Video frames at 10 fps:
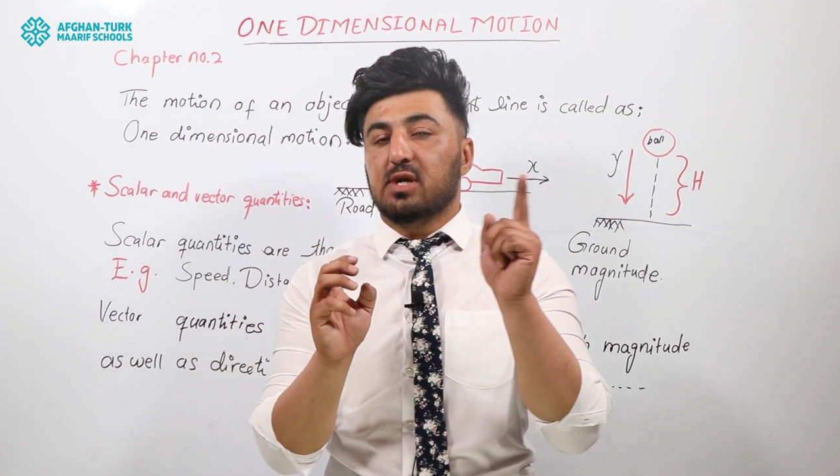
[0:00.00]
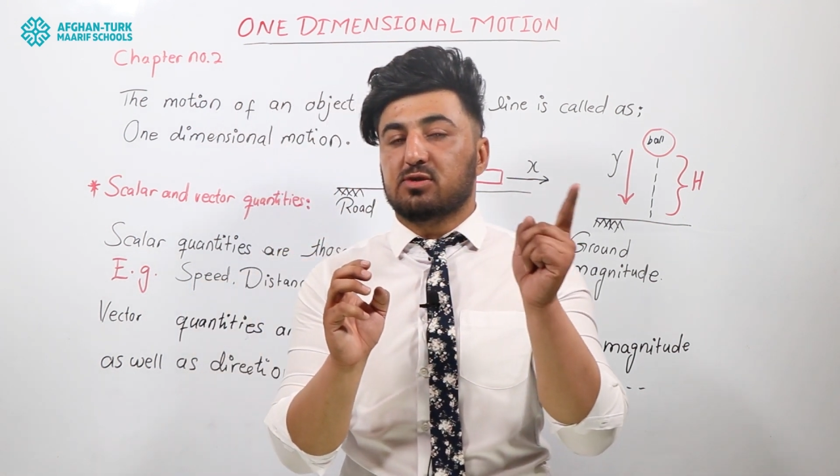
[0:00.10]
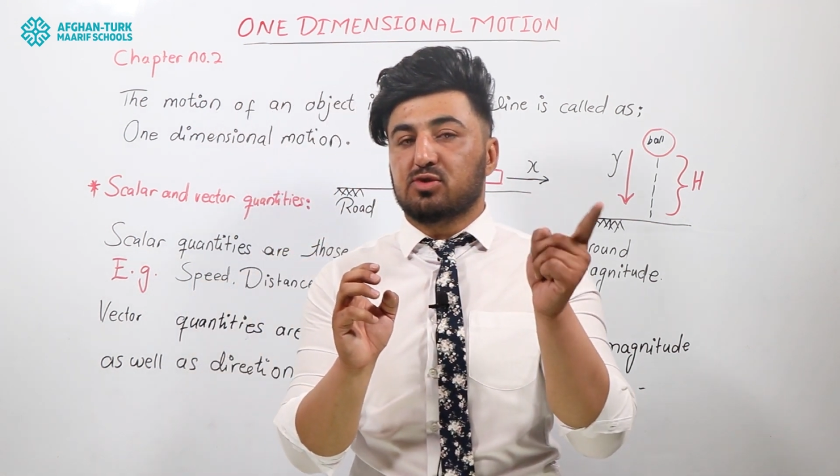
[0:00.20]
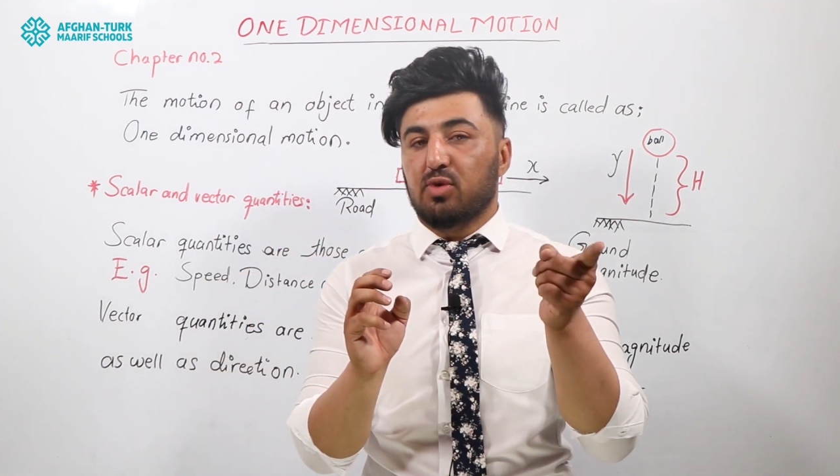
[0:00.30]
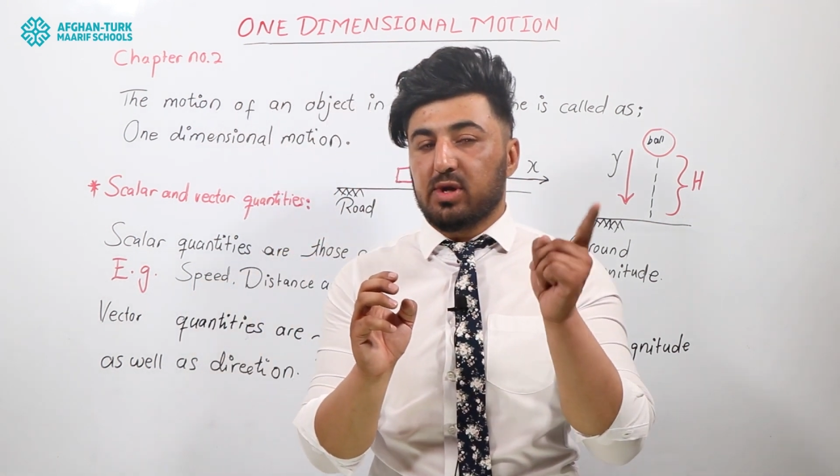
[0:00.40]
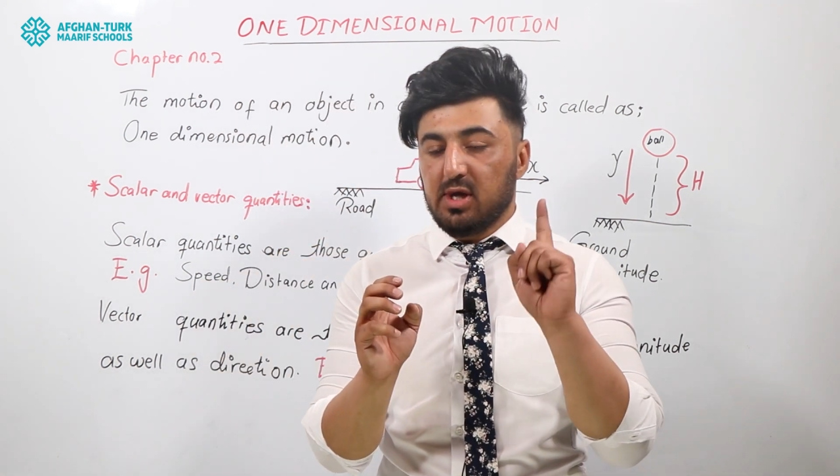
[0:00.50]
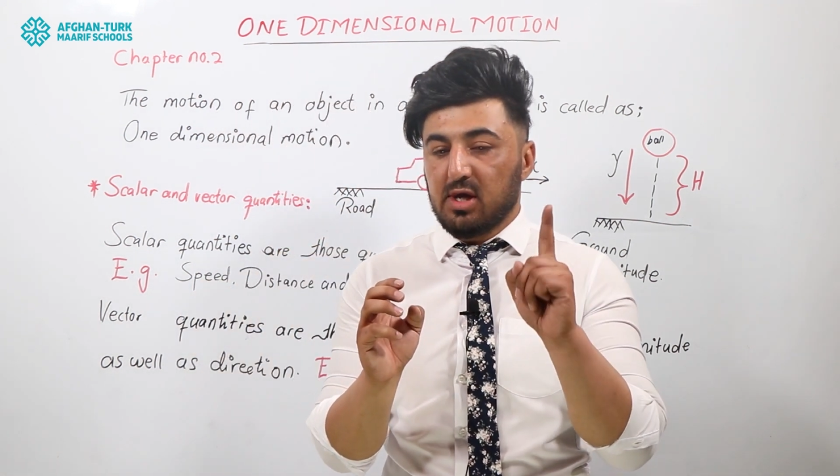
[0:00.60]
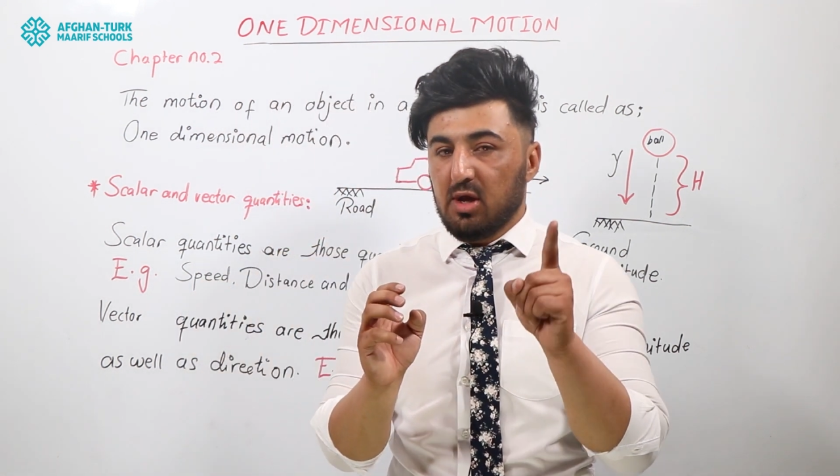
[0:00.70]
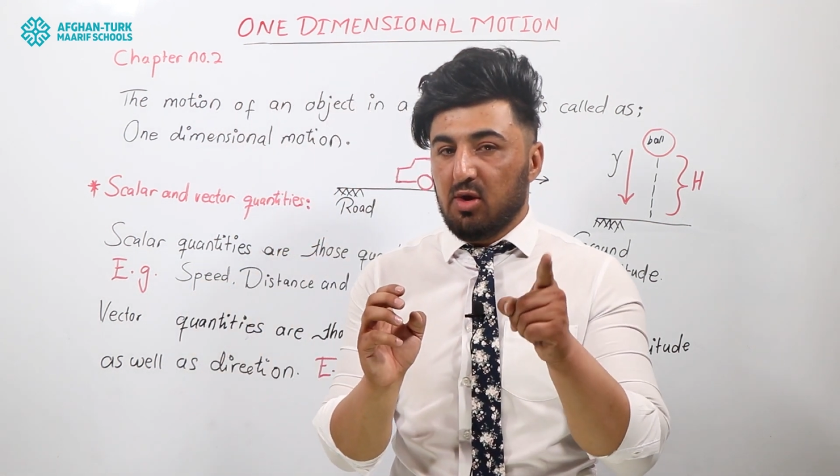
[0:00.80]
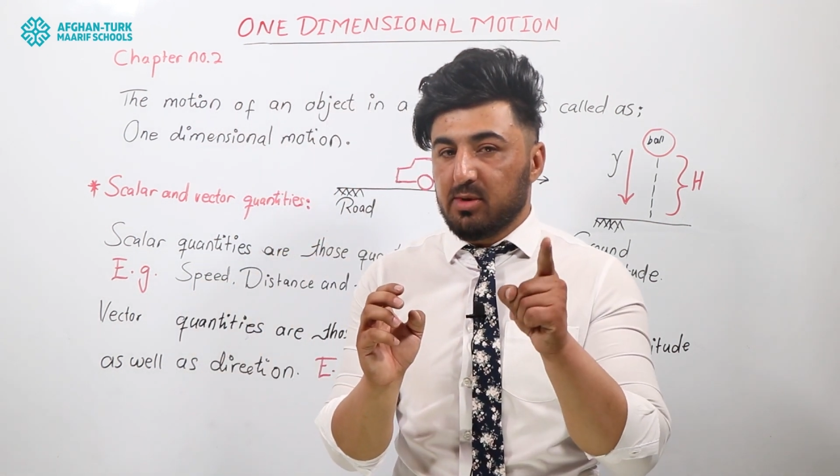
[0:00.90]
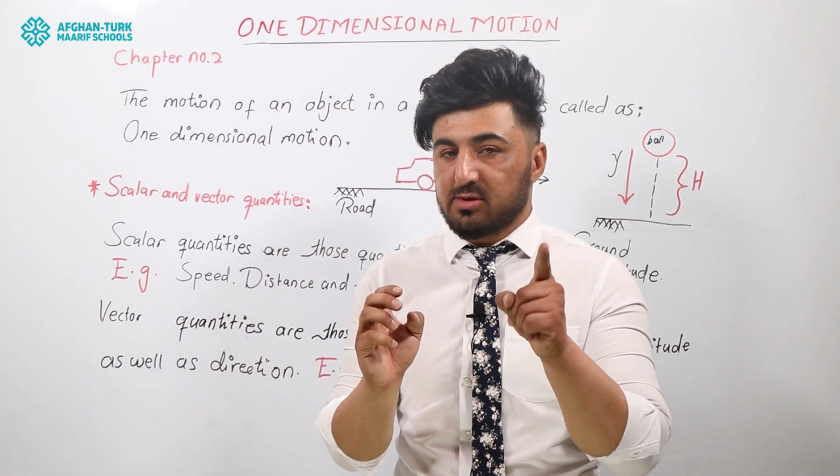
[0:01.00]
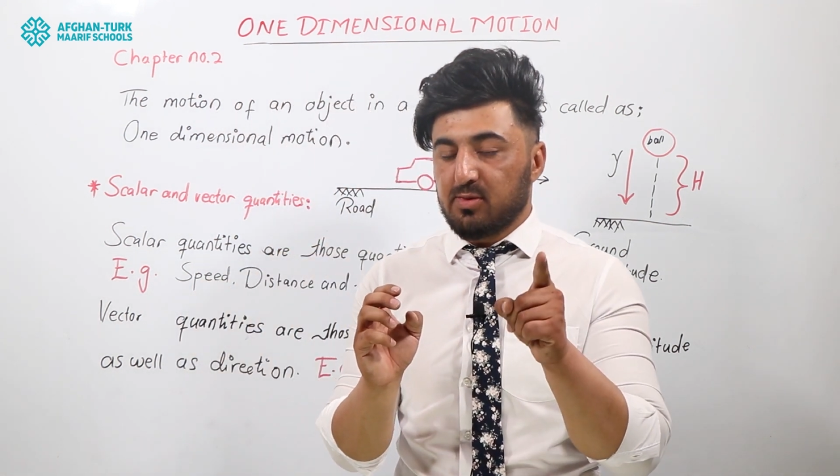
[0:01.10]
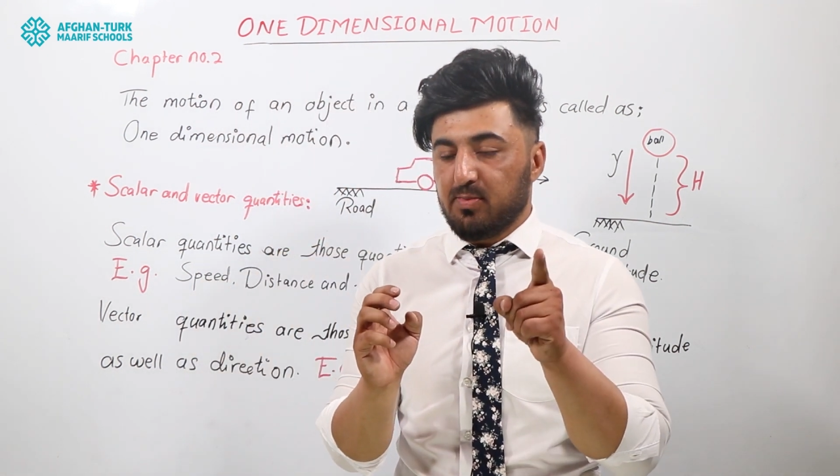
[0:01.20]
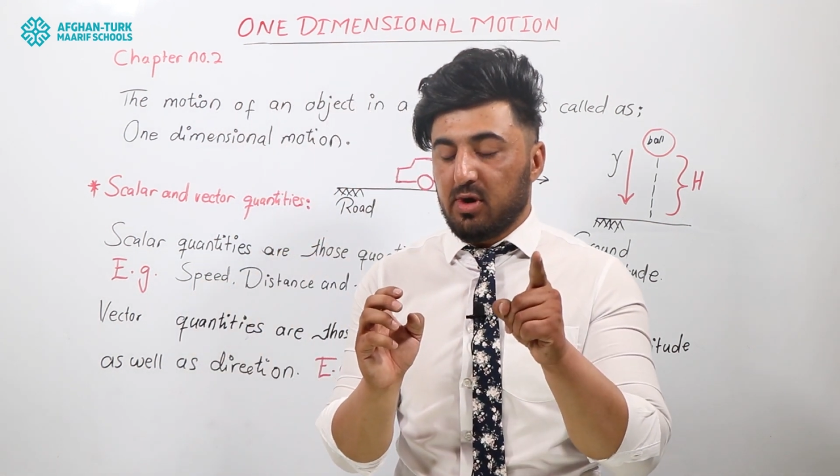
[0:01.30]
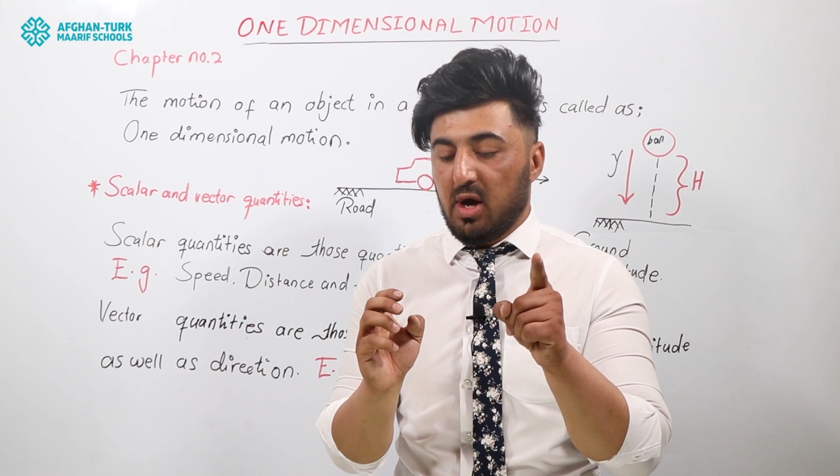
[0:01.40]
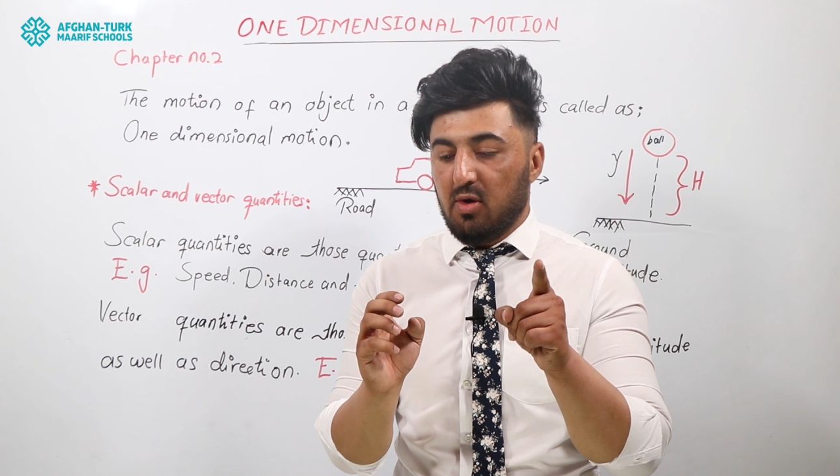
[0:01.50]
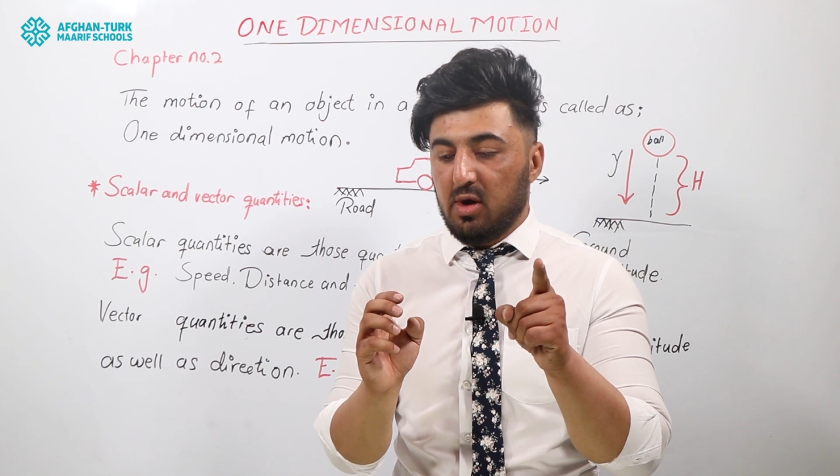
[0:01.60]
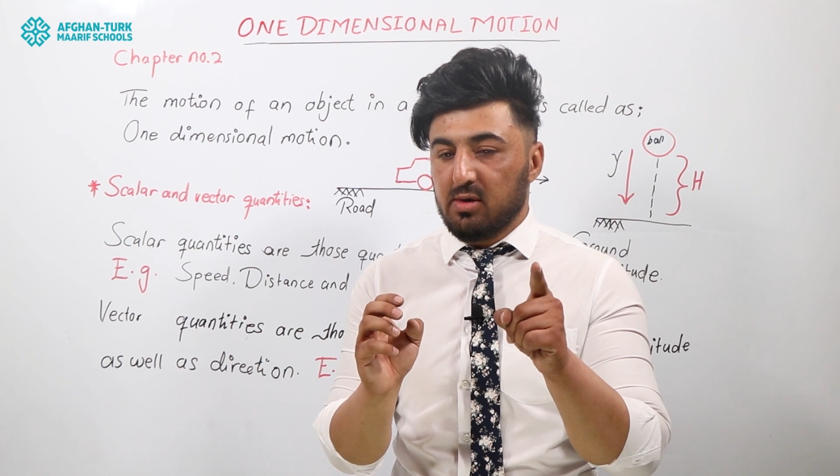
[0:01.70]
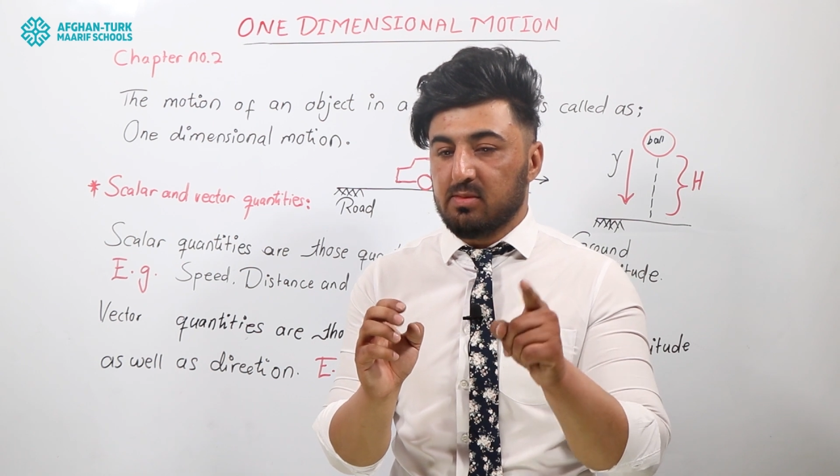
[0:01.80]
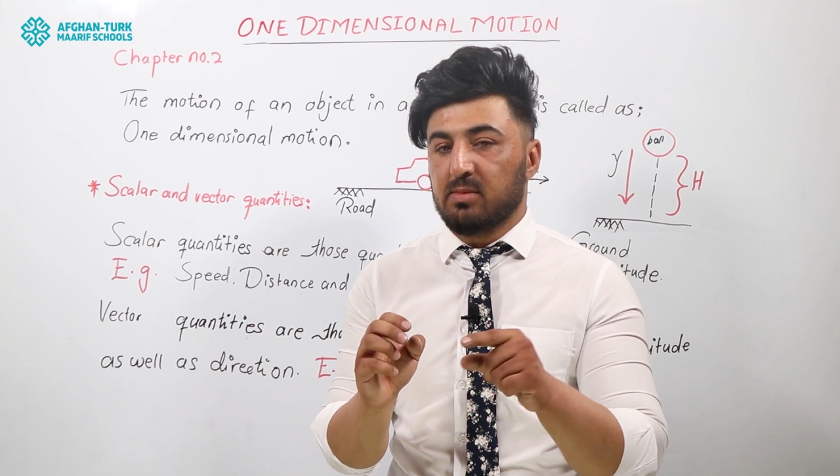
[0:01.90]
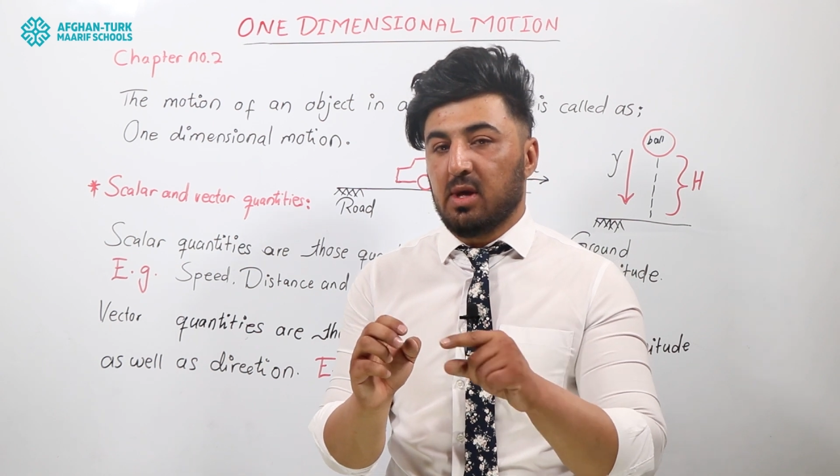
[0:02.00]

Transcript: is 20 kilometers per hour,